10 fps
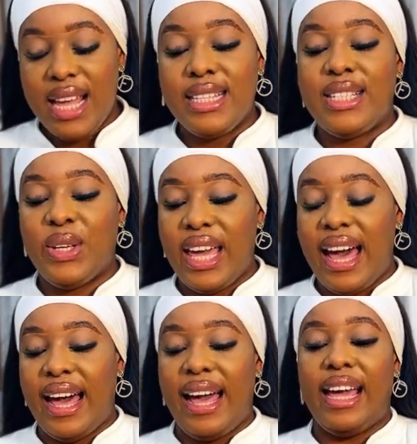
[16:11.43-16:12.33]
So
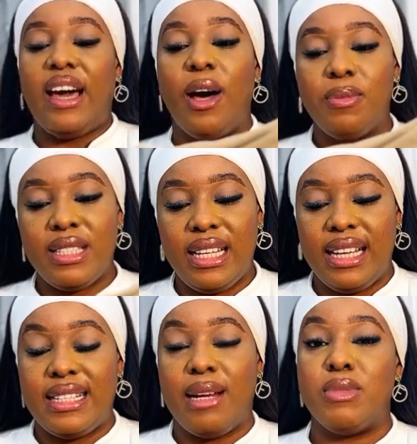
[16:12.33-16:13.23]
yeah, I copped
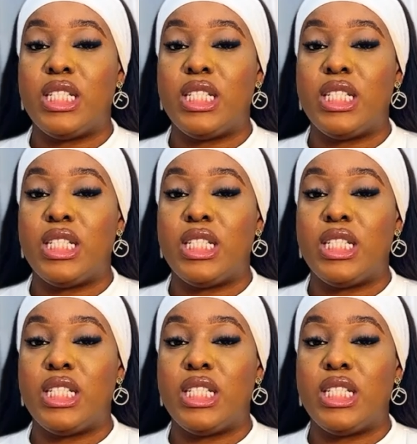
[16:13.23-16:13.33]
this and I'm